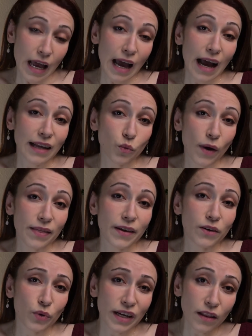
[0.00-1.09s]
And when the
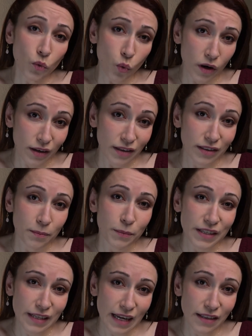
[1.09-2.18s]
real world
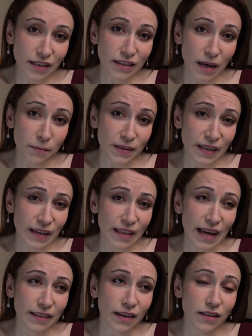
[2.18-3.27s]
presents something
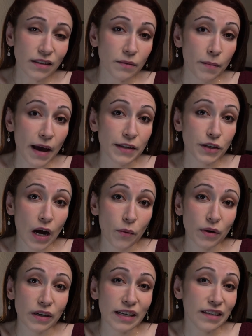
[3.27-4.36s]
that doesn't match
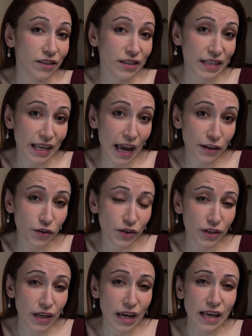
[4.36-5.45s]
our inner sketch,
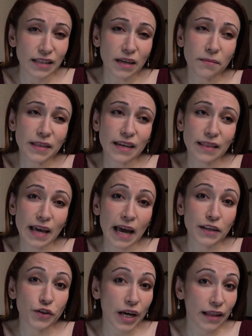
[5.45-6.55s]
something that
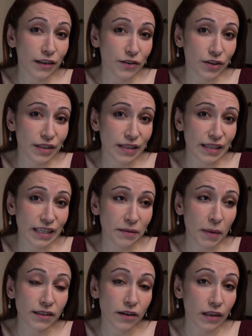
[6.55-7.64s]
challenges the
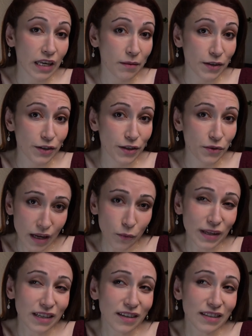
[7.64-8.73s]
mental images we
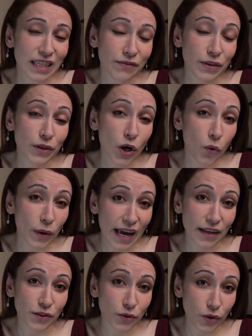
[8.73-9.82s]
didn't even know we
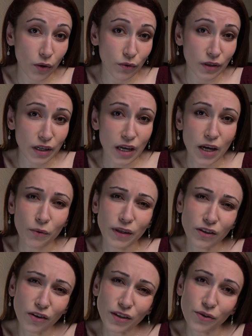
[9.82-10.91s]
had drawn, we
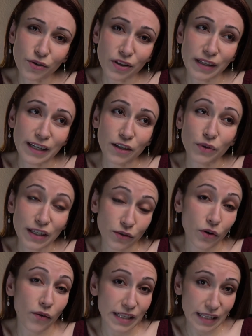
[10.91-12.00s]
don't usually
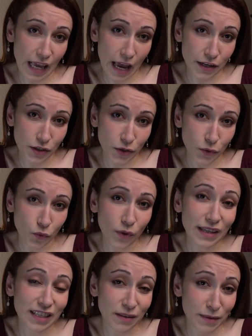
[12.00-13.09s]
redraw the sketch. We
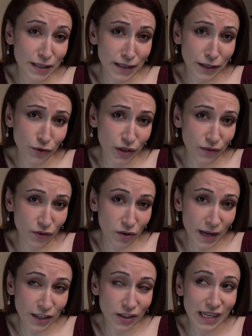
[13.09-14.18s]
dismiss the new
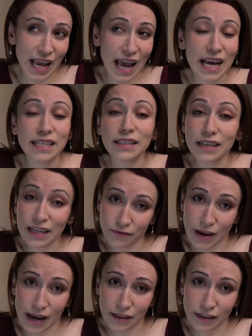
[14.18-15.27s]
information as
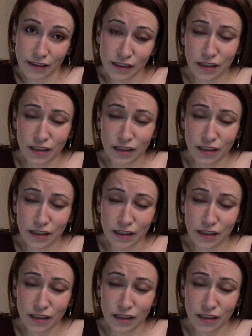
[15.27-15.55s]
invalid.